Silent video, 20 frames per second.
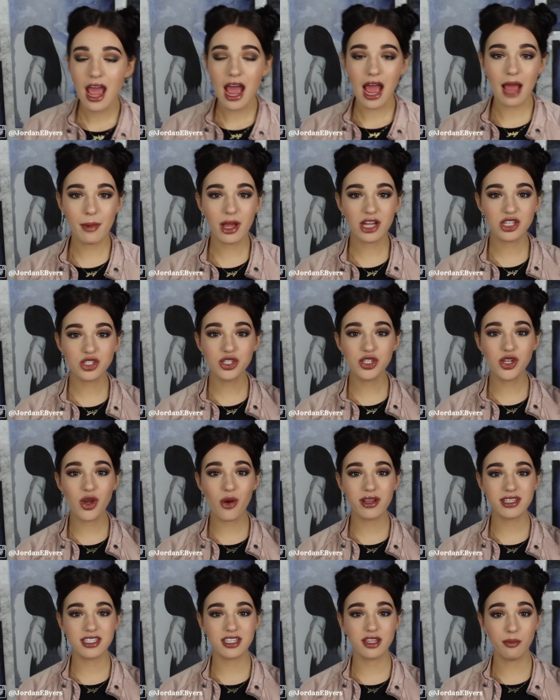I'm actually
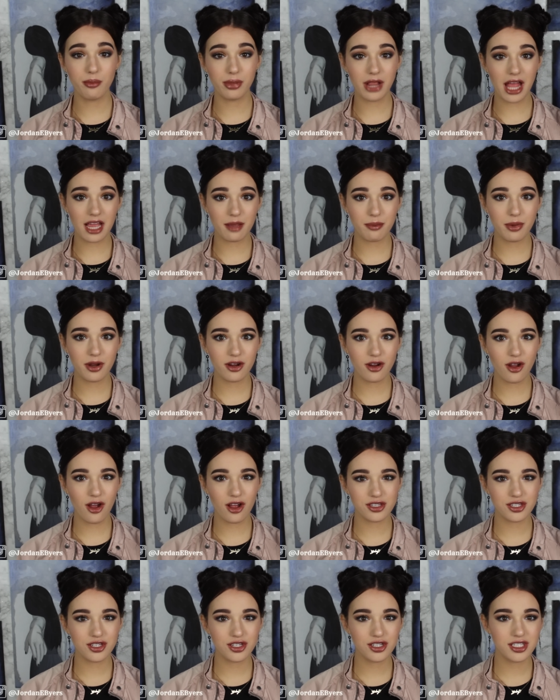going to the Black Bear
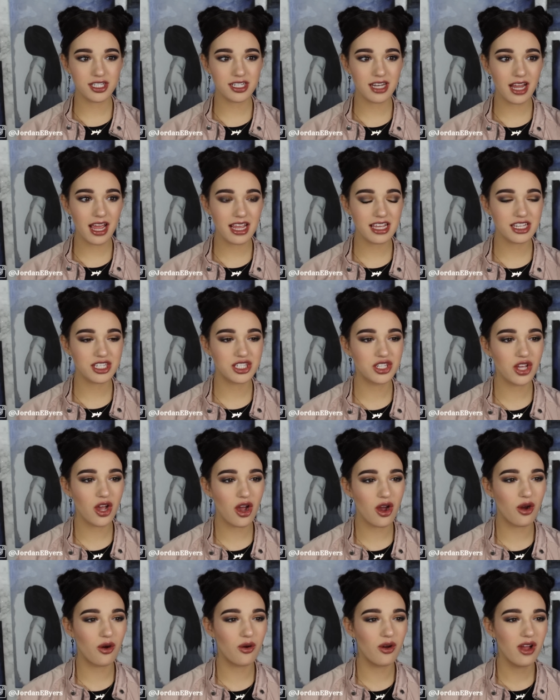concert tonight,
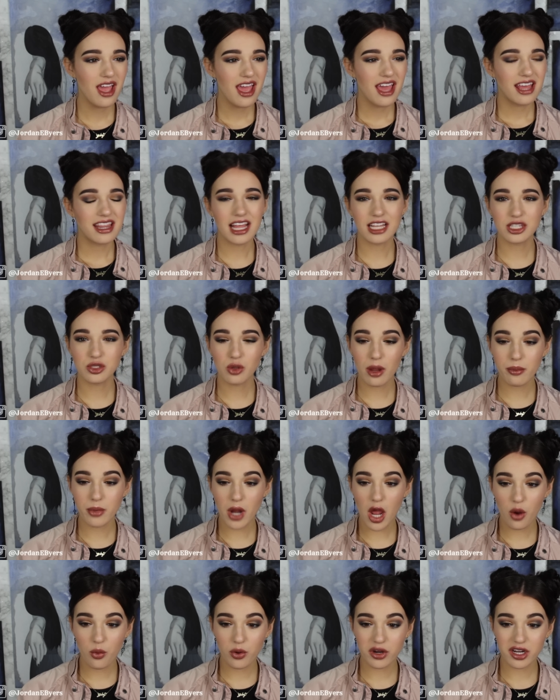so that's why I'm
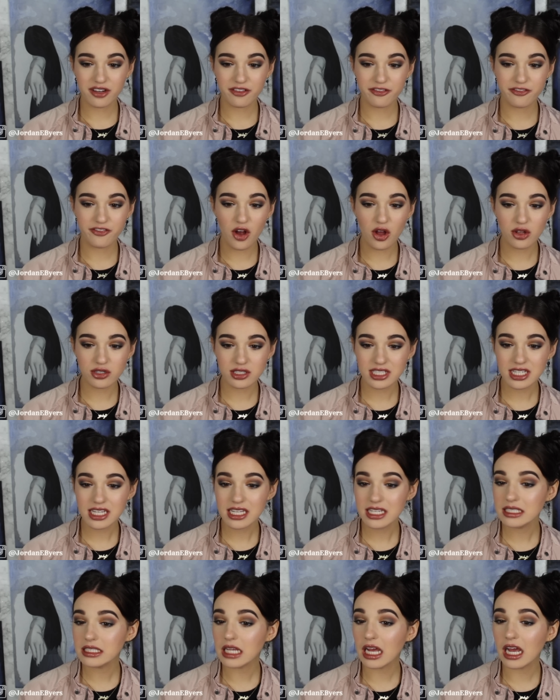not wearing falsies.